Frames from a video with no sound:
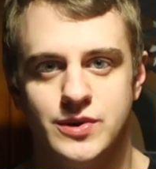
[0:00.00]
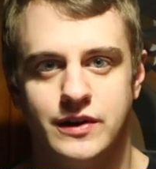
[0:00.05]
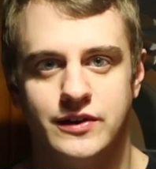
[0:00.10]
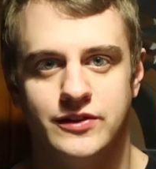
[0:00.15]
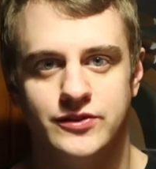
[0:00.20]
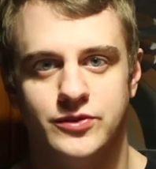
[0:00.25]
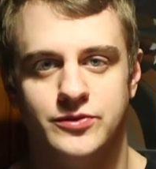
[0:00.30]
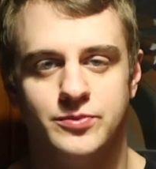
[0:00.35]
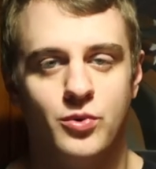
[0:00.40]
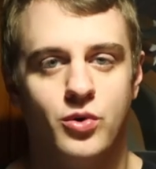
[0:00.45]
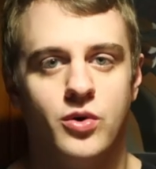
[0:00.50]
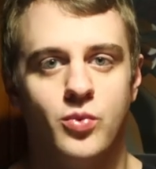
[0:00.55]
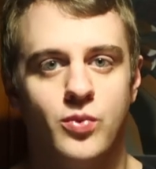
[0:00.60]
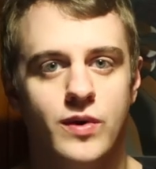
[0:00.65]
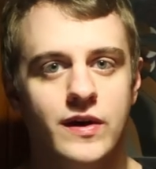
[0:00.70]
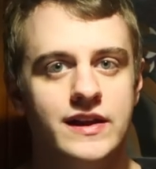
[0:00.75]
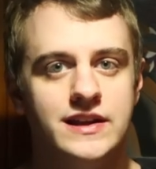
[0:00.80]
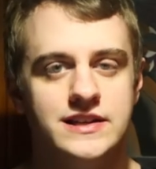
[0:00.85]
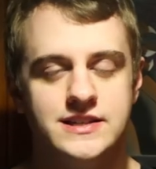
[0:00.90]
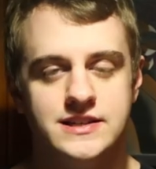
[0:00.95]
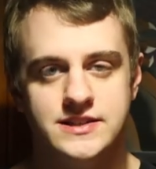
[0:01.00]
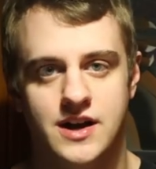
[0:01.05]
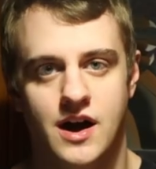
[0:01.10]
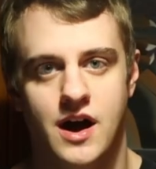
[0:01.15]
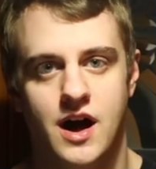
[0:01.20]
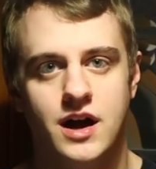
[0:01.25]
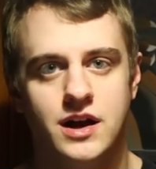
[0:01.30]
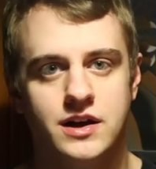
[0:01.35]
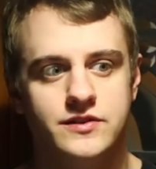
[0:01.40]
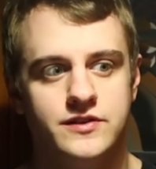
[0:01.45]
Lucas was more willing to
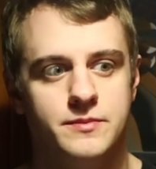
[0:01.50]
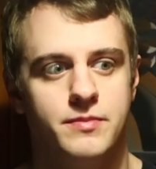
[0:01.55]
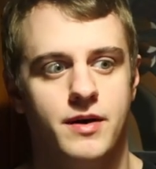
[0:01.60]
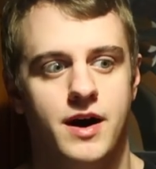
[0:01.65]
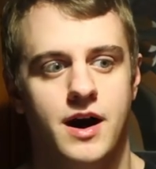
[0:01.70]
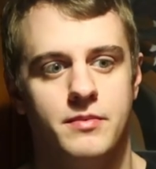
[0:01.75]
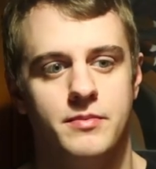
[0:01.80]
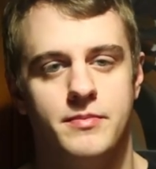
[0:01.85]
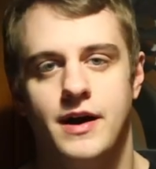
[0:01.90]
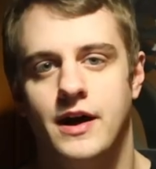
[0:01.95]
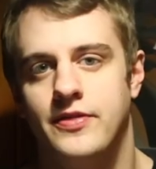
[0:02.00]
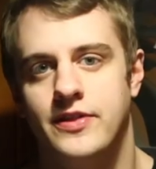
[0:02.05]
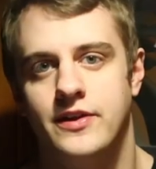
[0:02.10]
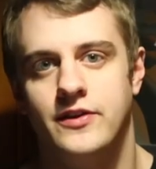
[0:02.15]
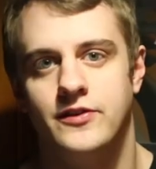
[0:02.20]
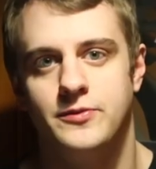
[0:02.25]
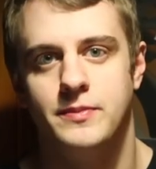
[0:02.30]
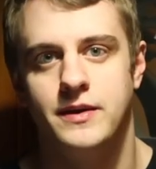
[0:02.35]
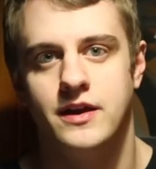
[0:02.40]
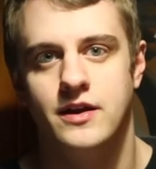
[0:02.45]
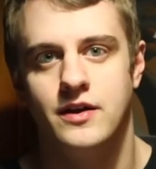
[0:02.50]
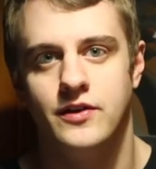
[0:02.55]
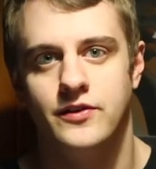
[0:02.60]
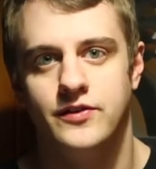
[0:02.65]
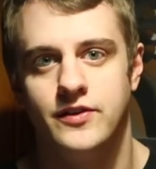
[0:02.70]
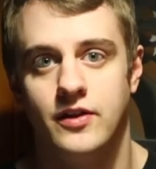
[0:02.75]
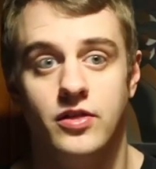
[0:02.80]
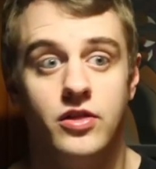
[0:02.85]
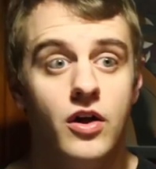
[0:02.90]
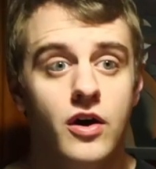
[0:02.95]
talk to Bob about this
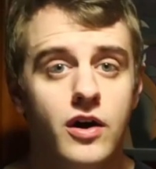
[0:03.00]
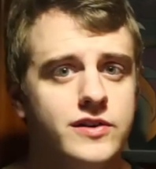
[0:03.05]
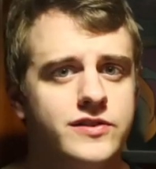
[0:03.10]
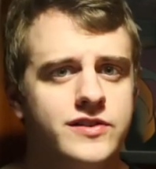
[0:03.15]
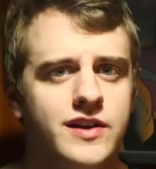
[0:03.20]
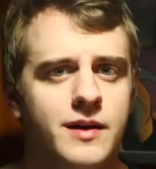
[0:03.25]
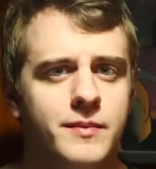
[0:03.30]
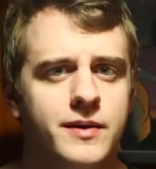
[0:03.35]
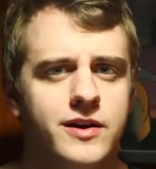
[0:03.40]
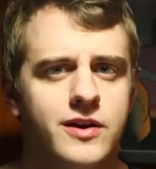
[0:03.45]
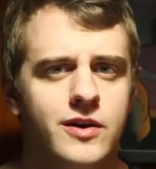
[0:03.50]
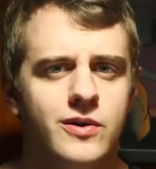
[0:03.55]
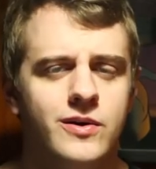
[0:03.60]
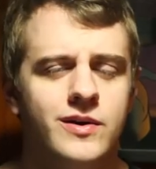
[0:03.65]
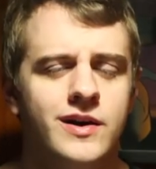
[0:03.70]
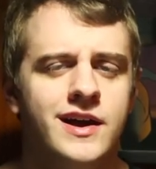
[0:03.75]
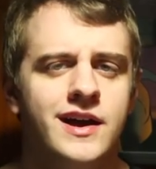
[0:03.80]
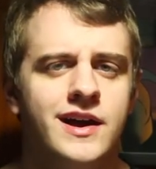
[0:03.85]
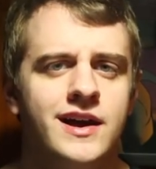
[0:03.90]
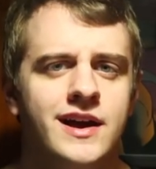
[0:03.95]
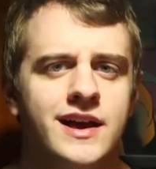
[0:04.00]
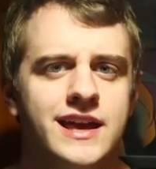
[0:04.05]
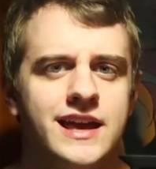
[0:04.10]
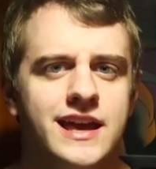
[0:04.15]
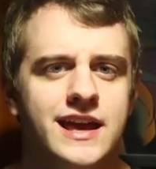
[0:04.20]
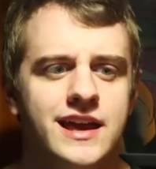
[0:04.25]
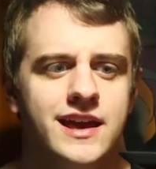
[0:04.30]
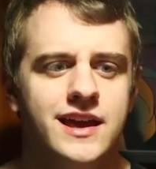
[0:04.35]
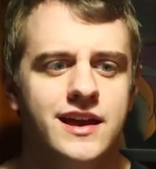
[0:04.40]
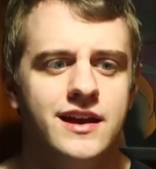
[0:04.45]
because a long time ago,
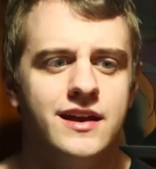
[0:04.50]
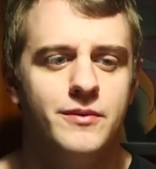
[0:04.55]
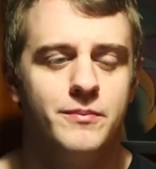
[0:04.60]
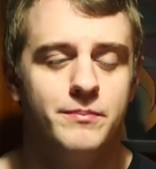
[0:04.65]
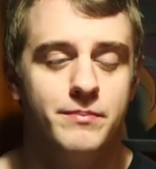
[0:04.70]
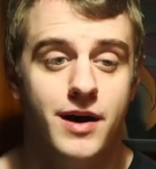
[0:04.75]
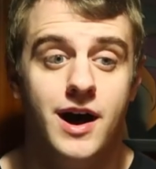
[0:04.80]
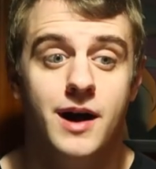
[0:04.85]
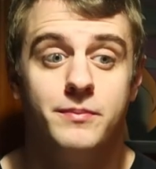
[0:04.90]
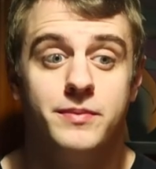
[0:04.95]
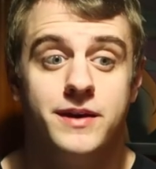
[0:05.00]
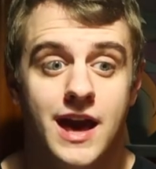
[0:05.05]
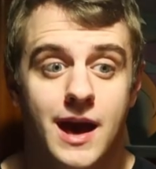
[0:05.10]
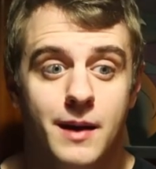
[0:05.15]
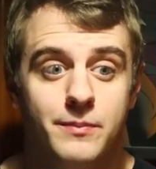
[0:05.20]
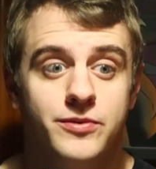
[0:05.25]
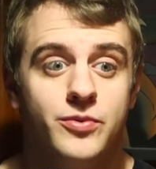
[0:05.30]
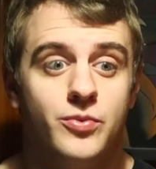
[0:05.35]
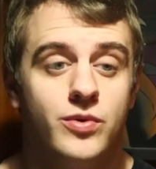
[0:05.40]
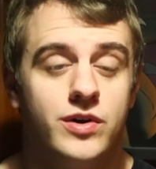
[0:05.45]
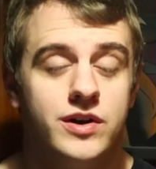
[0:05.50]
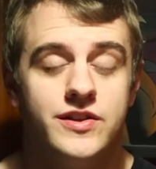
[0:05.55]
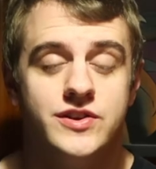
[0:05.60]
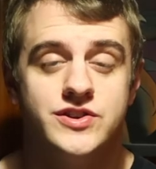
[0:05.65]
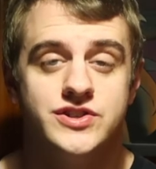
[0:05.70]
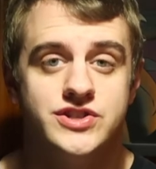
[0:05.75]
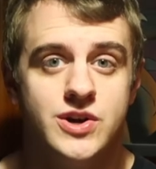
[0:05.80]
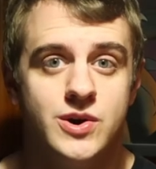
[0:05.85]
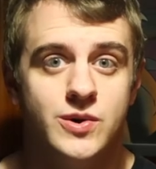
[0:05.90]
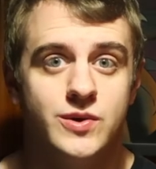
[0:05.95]
he Bob kept one of the
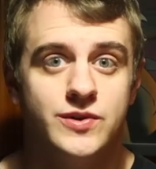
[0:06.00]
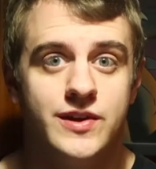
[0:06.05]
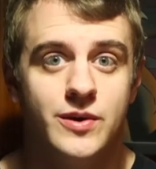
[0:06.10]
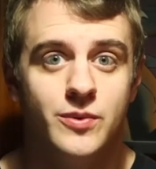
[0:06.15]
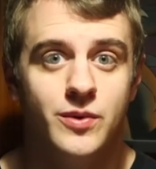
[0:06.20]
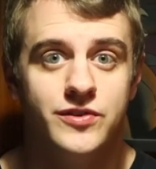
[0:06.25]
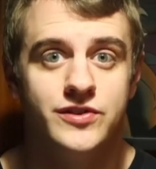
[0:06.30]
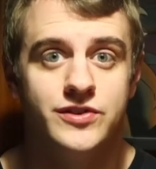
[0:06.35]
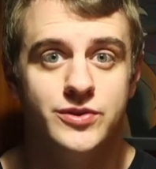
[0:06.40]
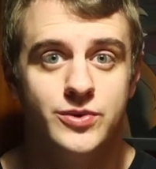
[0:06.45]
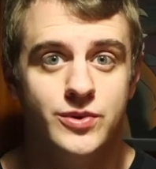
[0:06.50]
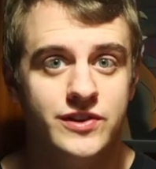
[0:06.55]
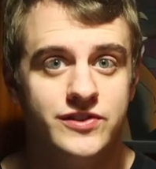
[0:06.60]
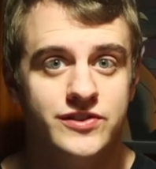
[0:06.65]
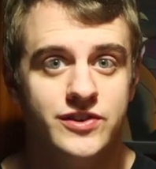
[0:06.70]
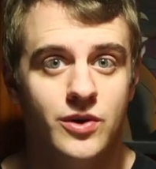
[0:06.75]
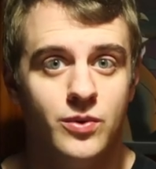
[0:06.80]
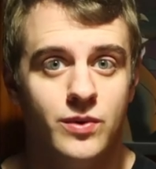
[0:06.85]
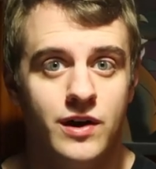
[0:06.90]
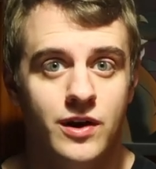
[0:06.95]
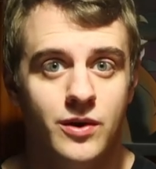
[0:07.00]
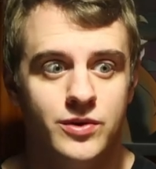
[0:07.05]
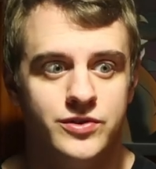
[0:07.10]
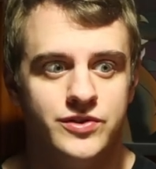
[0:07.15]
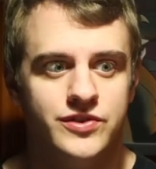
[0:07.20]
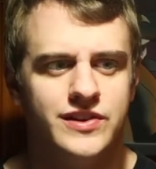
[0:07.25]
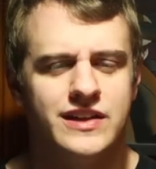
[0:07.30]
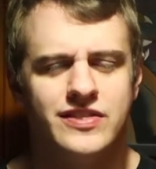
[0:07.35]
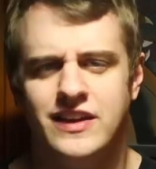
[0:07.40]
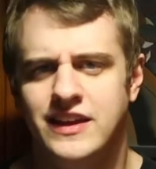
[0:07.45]
shows that wasn't doing so well,
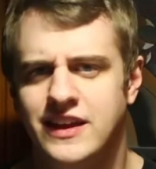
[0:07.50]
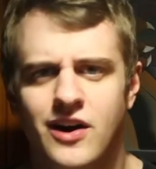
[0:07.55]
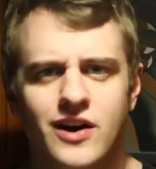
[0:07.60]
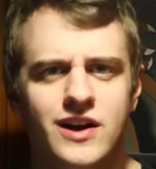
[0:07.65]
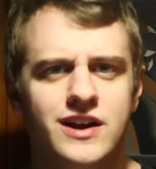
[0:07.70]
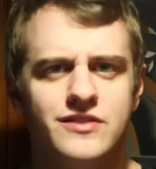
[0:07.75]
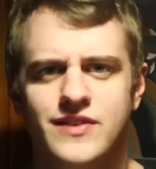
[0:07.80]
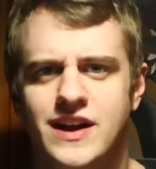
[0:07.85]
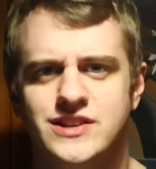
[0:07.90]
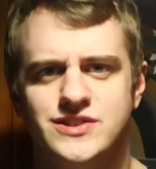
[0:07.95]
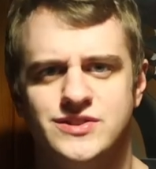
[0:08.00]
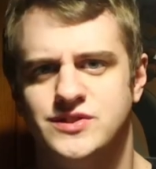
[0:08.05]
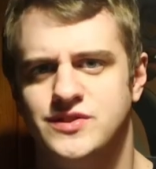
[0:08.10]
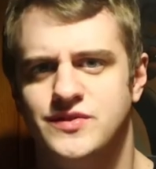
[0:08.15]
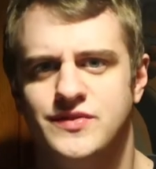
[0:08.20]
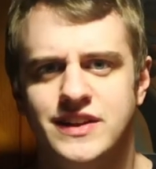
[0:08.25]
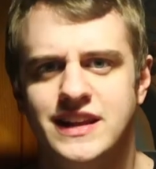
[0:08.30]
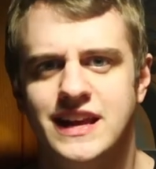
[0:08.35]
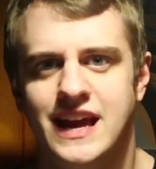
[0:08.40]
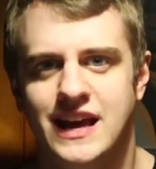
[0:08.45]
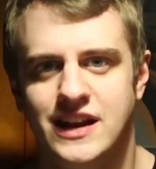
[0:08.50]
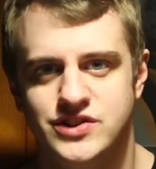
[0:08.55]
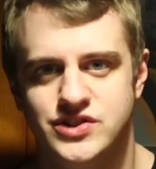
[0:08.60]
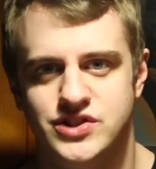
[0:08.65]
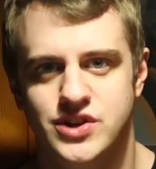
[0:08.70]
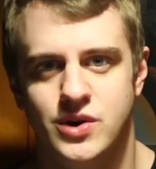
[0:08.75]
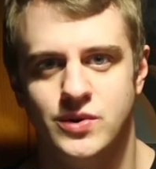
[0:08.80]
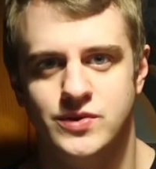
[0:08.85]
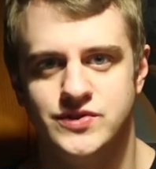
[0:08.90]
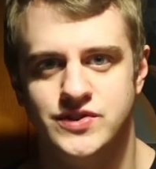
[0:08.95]
which is like the Young Adventures of Indiana
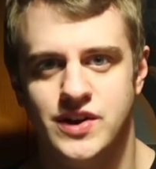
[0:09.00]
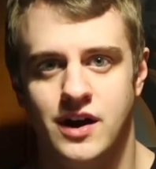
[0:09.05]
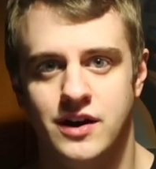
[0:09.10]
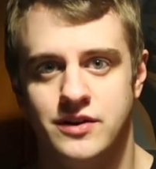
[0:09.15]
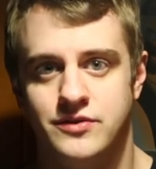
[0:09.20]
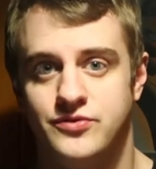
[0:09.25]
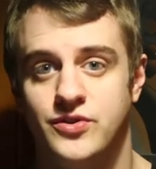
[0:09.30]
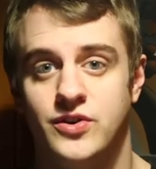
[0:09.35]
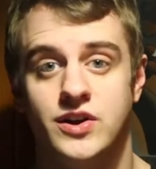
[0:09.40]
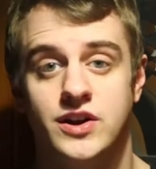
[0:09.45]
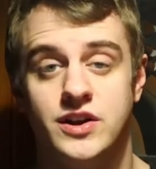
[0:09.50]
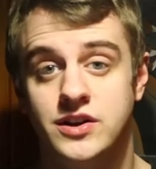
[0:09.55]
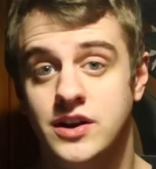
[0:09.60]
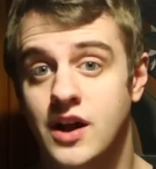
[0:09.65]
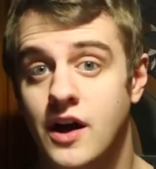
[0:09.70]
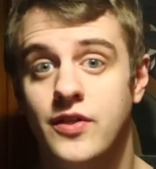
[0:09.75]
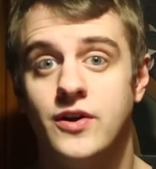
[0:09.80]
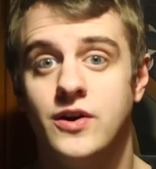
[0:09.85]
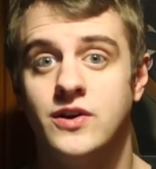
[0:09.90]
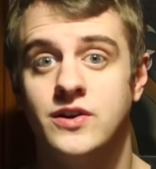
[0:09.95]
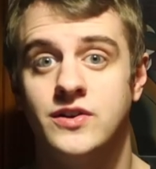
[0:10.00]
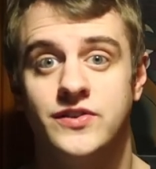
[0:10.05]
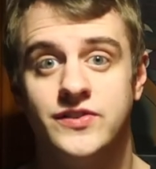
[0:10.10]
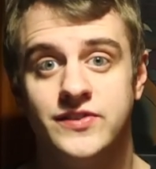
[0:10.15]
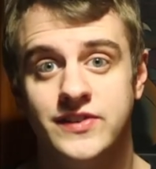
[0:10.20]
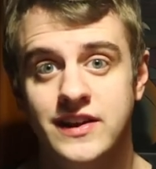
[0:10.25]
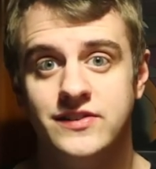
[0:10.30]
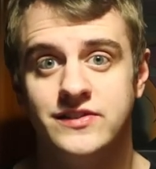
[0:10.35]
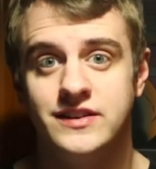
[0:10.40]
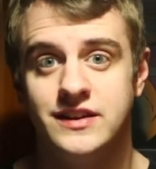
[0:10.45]
Jones on for another
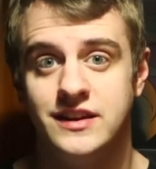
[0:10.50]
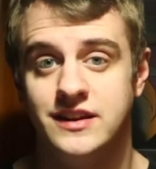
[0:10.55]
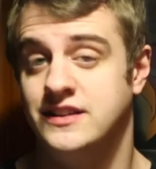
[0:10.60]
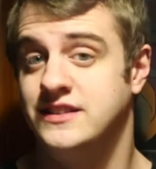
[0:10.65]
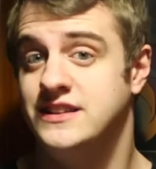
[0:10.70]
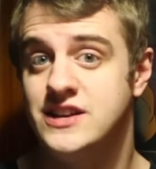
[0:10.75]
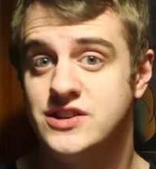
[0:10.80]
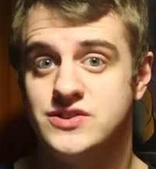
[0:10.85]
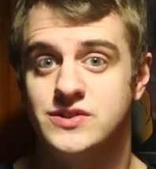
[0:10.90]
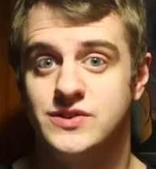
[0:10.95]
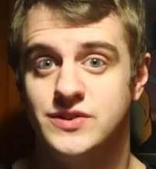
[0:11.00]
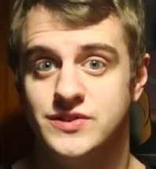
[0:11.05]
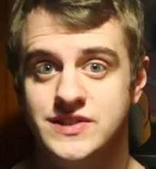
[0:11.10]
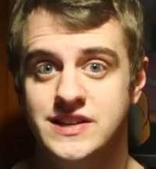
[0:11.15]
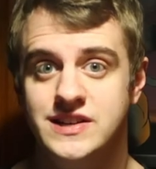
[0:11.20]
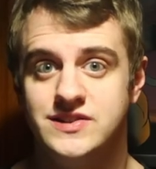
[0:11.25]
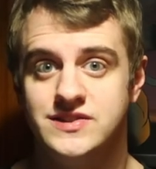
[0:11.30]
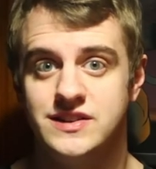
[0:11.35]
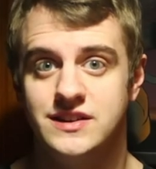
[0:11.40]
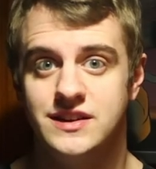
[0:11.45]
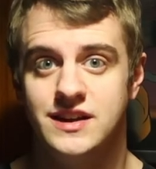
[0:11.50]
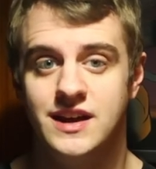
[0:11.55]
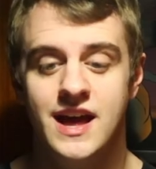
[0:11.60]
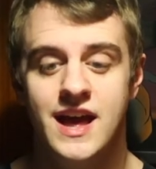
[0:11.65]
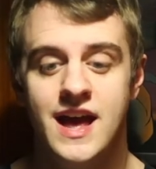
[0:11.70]
season, an additional season.